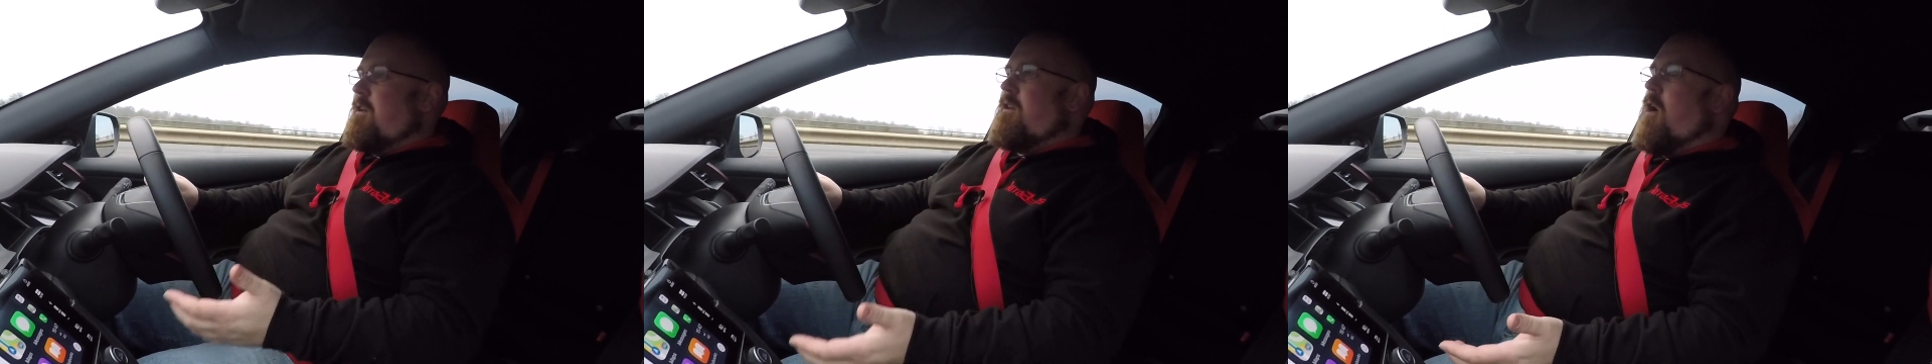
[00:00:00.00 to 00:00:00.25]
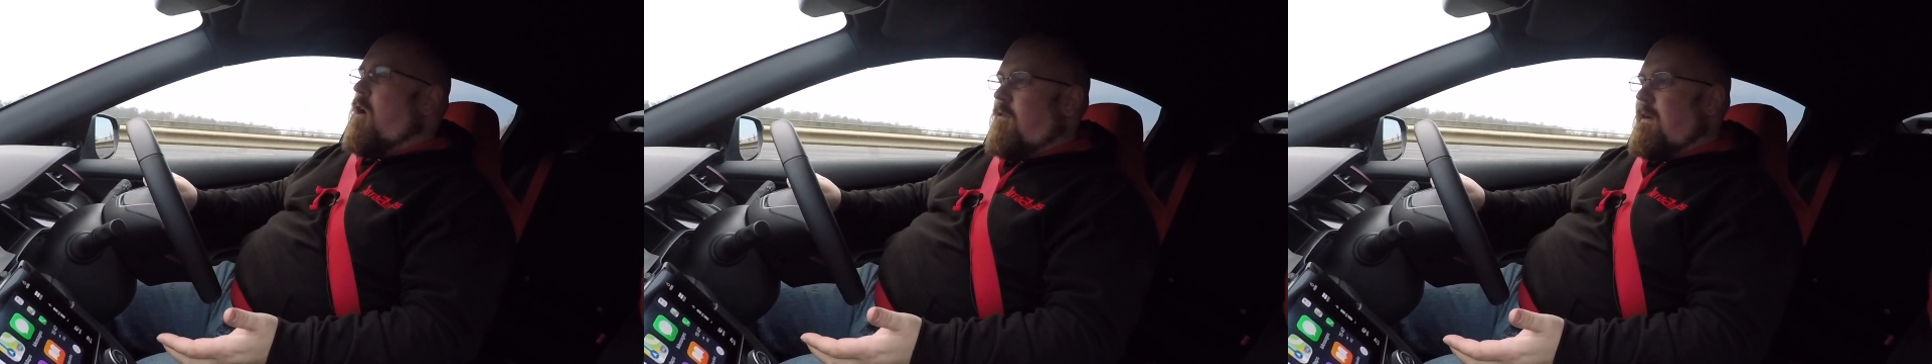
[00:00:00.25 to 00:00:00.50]
and
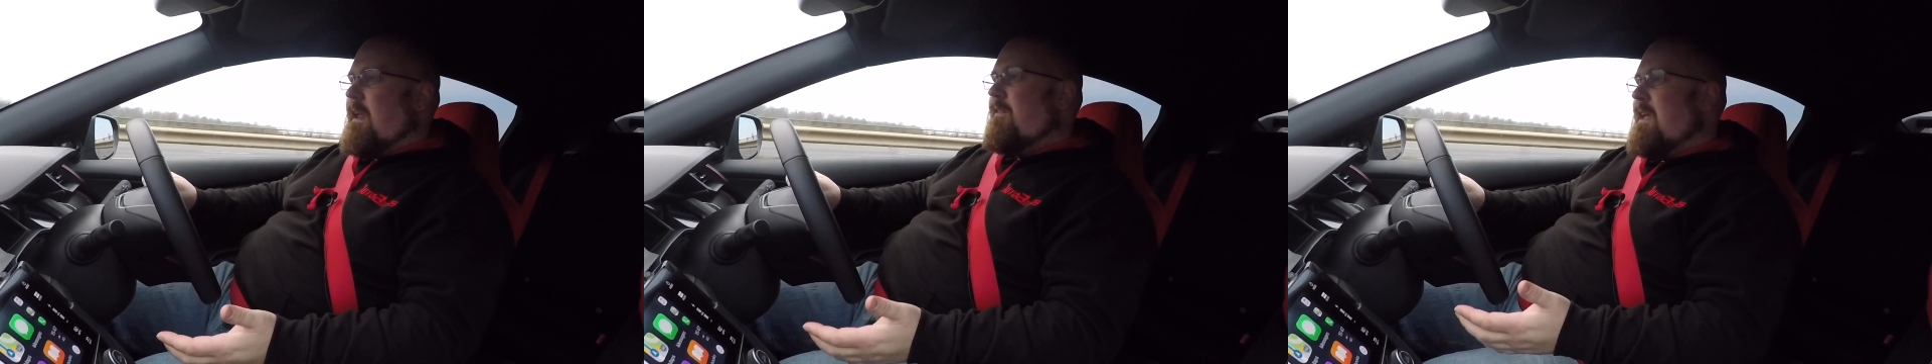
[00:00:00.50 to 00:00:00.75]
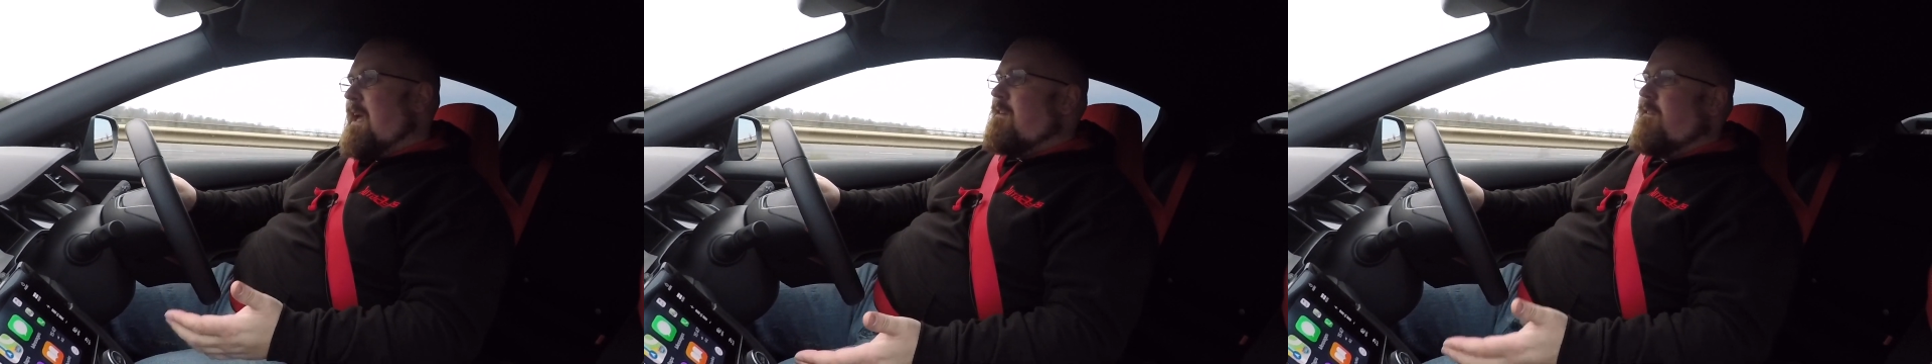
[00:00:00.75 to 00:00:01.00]
horrid at
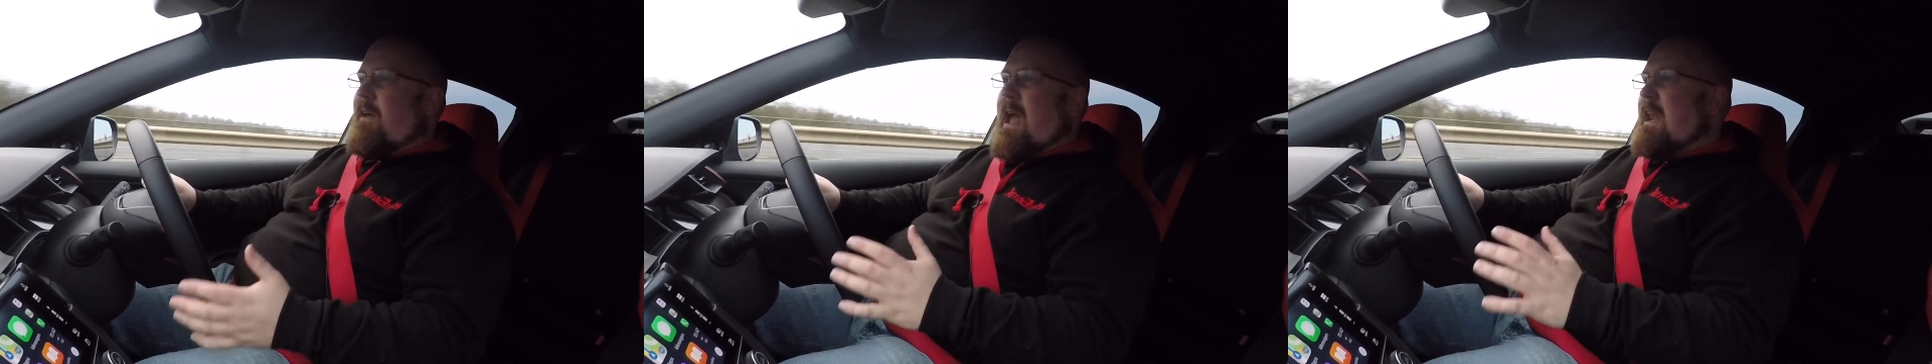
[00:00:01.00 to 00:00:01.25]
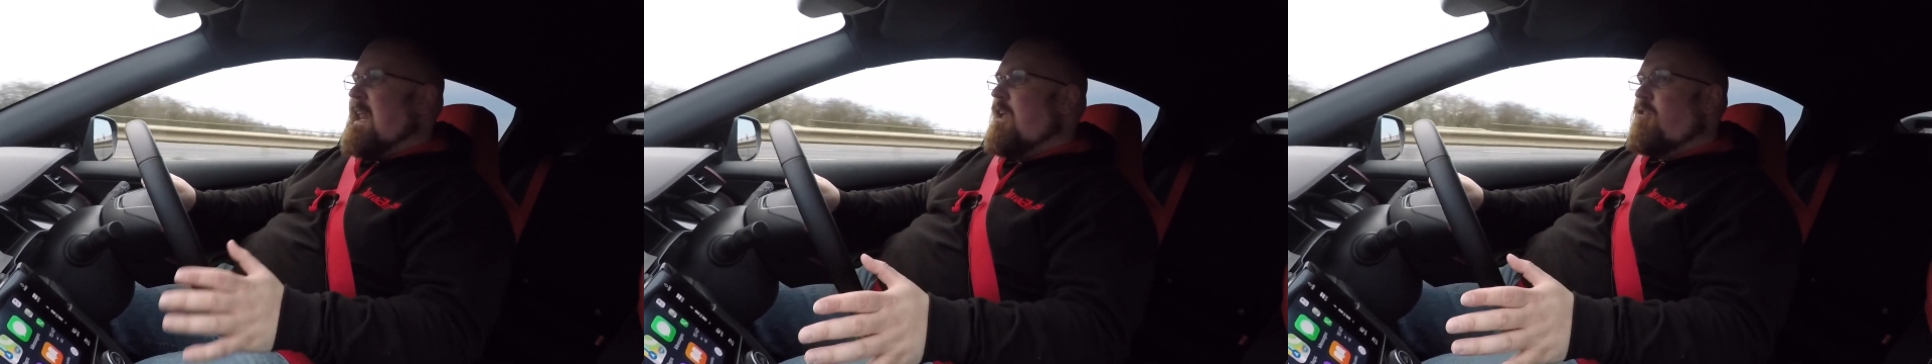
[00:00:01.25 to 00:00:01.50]
the end of
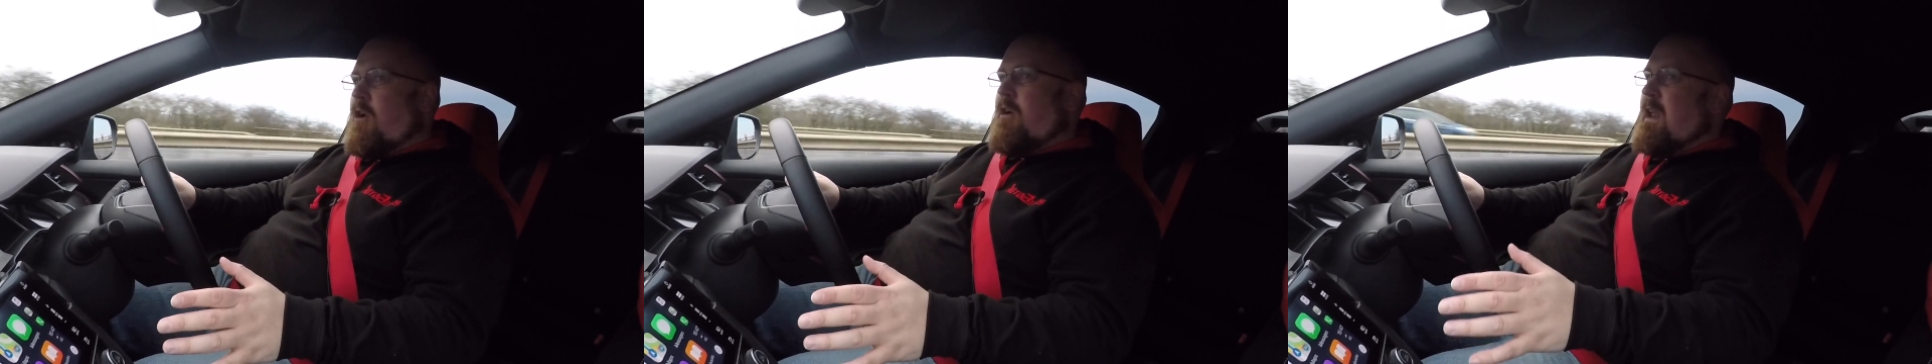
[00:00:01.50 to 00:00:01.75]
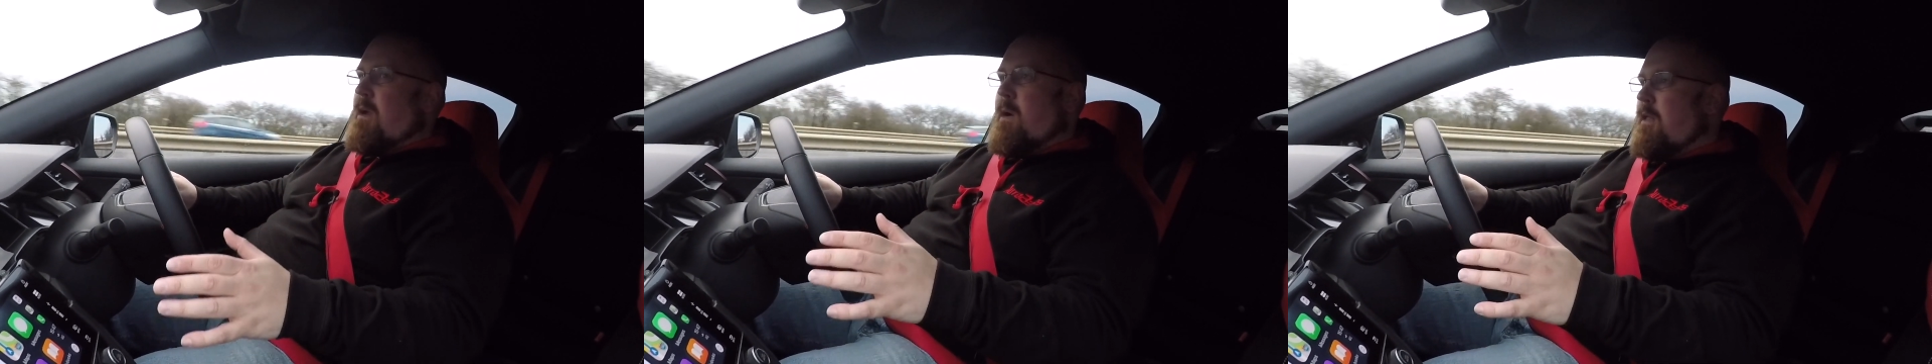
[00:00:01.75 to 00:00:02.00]
any
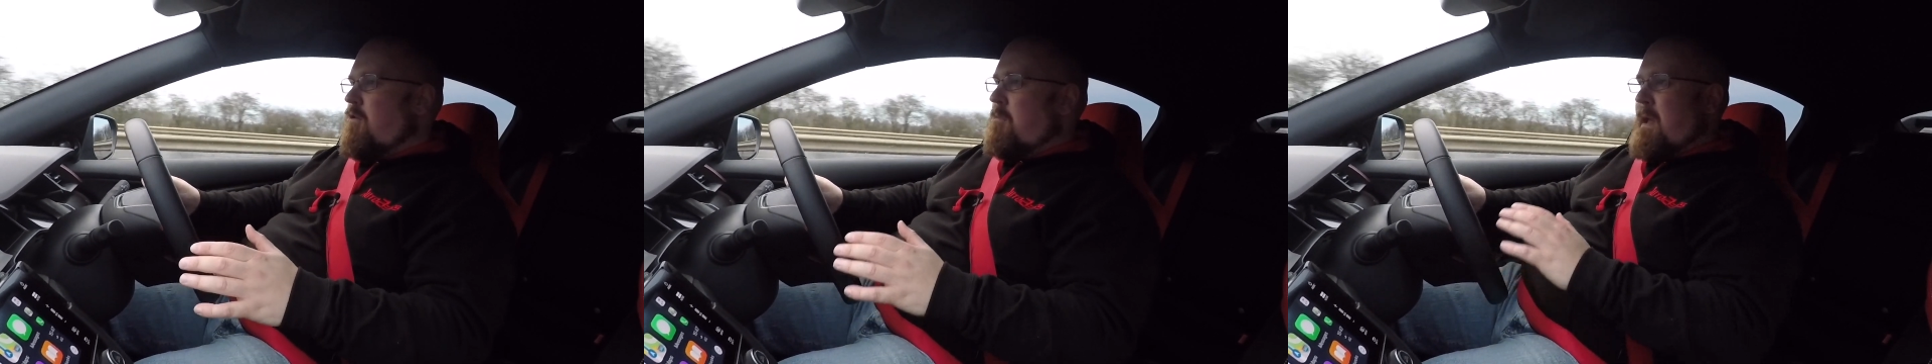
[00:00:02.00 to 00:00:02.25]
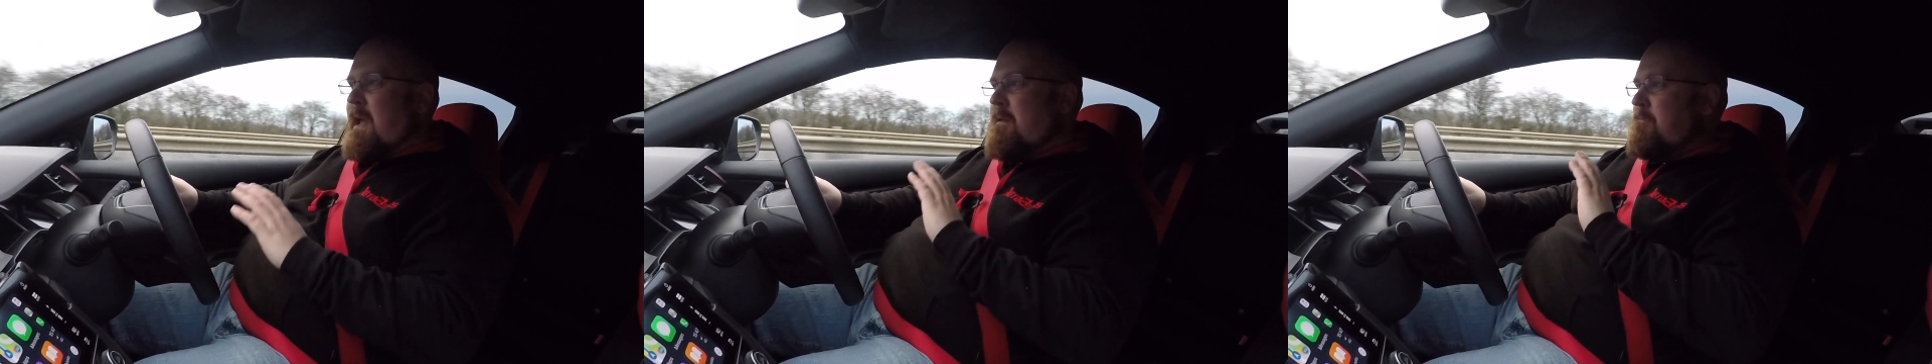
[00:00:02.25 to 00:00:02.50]
journey, whether it
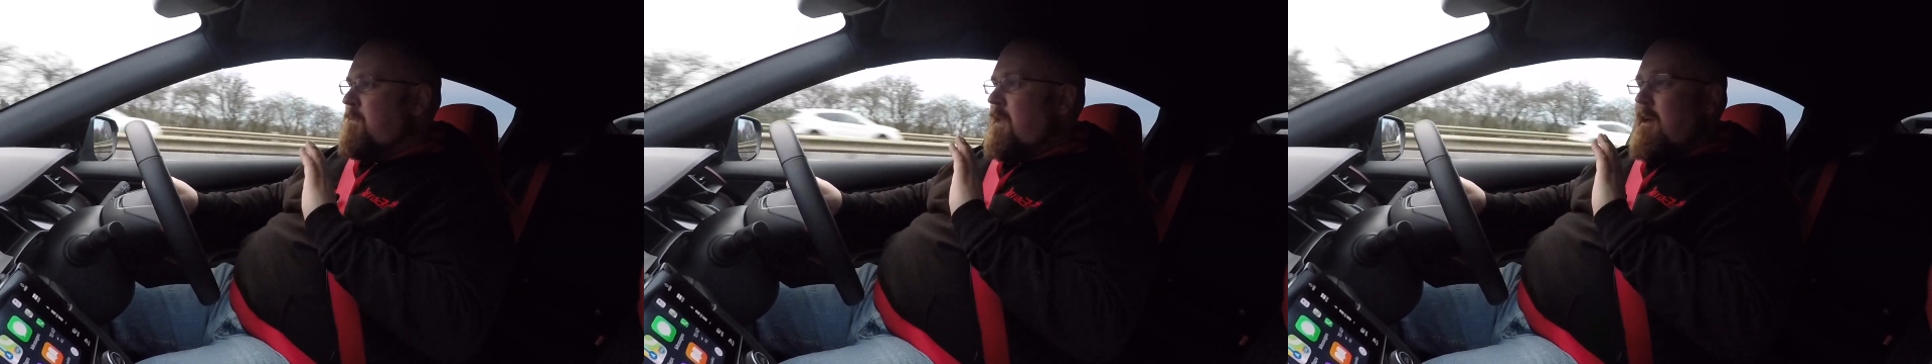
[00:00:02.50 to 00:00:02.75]
be in